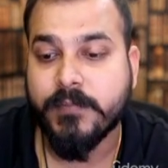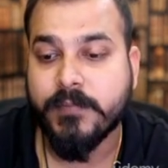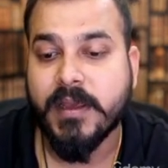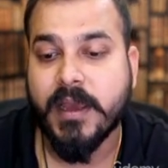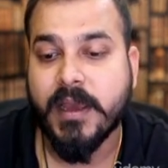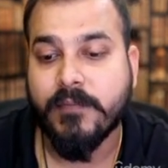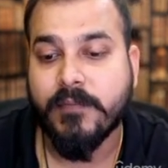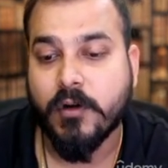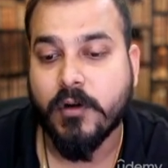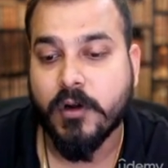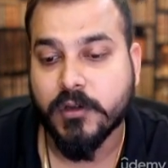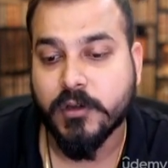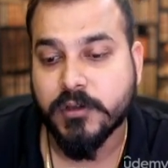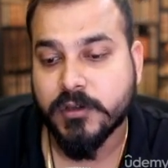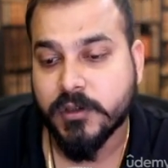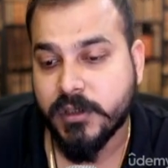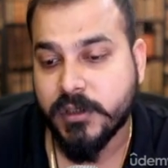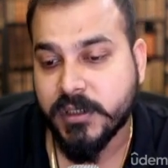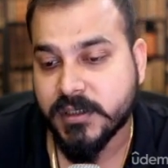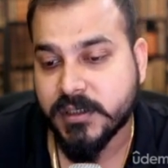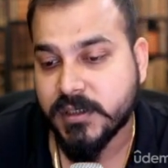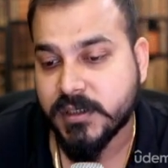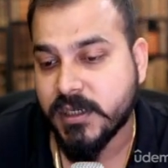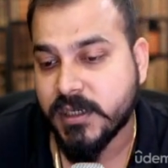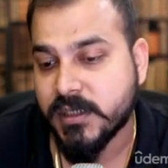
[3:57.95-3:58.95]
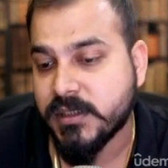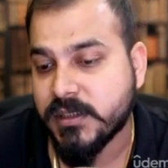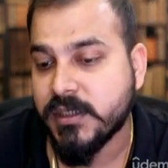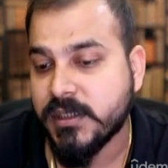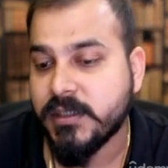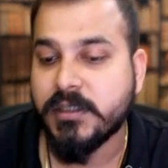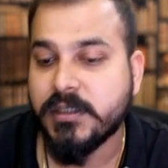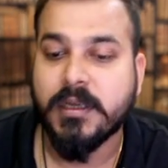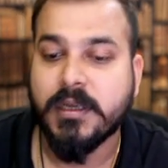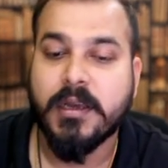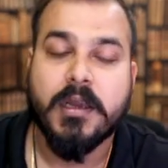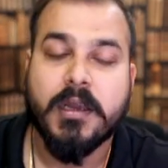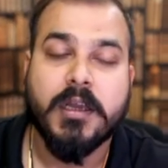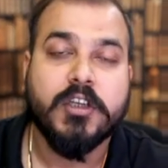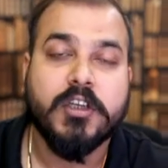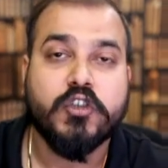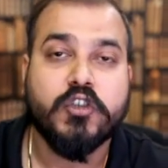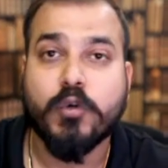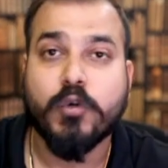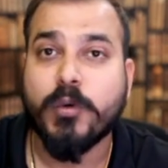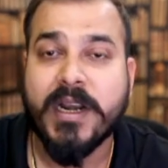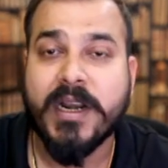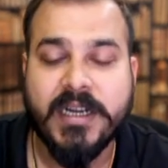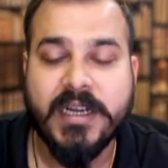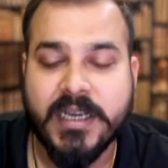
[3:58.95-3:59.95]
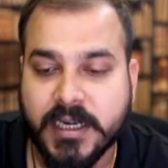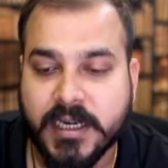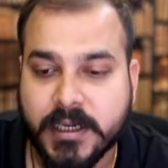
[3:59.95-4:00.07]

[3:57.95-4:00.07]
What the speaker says: We have also discussed in student